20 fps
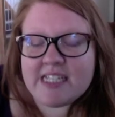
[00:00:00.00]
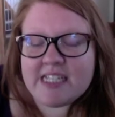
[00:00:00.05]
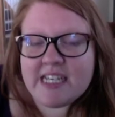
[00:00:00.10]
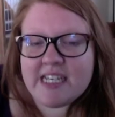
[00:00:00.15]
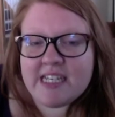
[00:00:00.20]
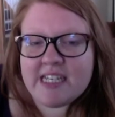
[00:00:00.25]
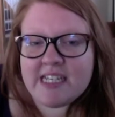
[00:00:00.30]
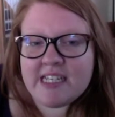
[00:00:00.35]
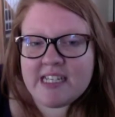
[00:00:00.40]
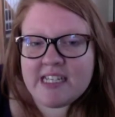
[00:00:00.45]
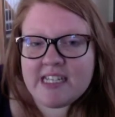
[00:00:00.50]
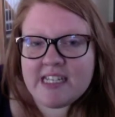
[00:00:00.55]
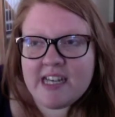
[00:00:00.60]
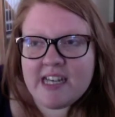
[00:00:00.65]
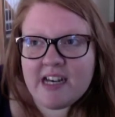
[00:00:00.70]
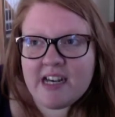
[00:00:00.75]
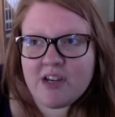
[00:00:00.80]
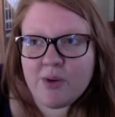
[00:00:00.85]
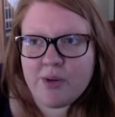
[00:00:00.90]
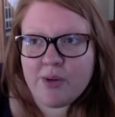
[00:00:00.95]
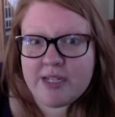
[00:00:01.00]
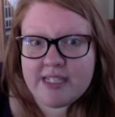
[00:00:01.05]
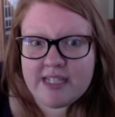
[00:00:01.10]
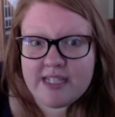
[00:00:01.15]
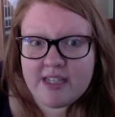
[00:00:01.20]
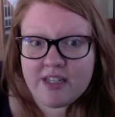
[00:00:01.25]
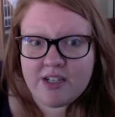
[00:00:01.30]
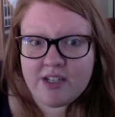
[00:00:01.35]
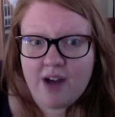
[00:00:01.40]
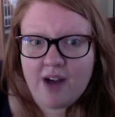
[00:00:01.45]
in going to see
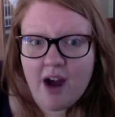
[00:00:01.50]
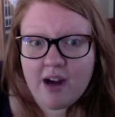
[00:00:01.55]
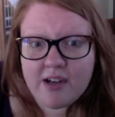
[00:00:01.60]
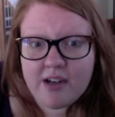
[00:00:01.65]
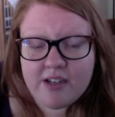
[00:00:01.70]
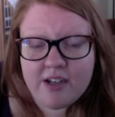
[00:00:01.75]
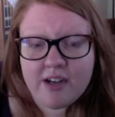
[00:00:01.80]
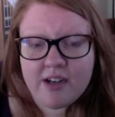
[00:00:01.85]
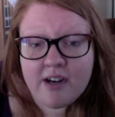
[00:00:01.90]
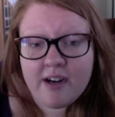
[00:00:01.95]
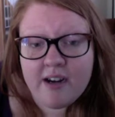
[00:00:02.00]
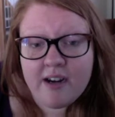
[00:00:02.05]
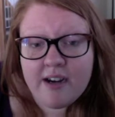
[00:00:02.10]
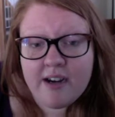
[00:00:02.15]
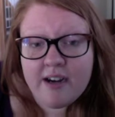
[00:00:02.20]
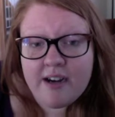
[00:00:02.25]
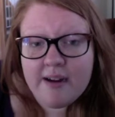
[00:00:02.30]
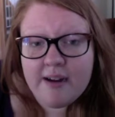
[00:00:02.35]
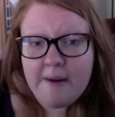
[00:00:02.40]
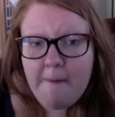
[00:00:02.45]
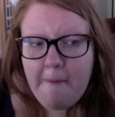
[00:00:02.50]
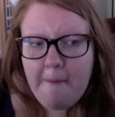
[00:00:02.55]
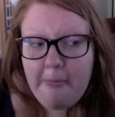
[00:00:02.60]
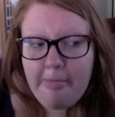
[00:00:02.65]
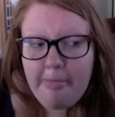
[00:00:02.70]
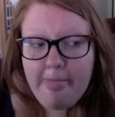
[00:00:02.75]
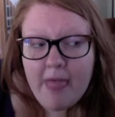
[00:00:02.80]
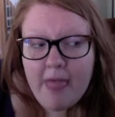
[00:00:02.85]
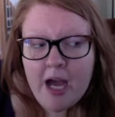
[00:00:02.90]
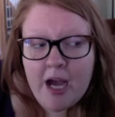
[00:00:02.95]
the doctor
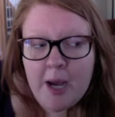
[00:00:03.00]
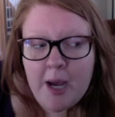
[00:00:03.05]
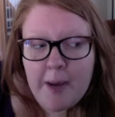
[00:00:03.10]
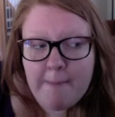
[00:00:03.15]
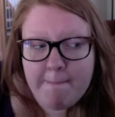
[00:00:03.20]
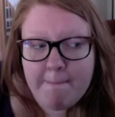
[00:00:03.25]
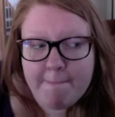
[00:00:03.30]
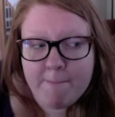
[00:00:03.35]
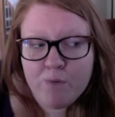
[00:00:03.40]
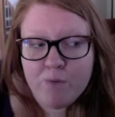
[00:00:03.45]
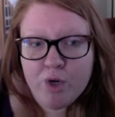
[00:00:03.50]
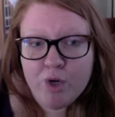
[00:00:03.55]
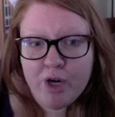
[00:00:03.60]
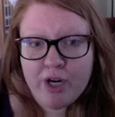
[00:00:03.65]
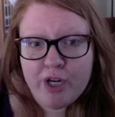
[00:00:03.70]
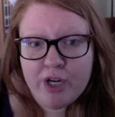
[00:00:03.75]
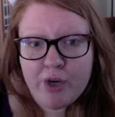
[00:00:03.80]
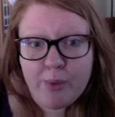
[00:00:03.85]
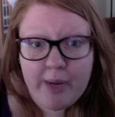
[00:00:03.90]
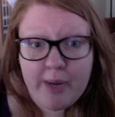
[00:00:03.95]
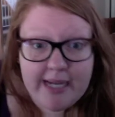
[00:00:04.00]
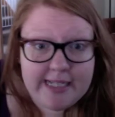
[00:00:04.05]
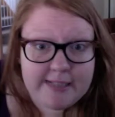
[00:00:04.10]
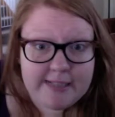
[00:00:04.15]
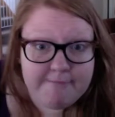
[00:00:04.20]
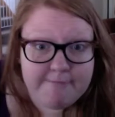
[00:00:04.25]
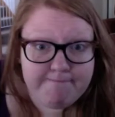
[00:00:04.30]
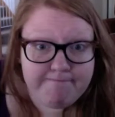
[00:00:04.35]
regarding your weight.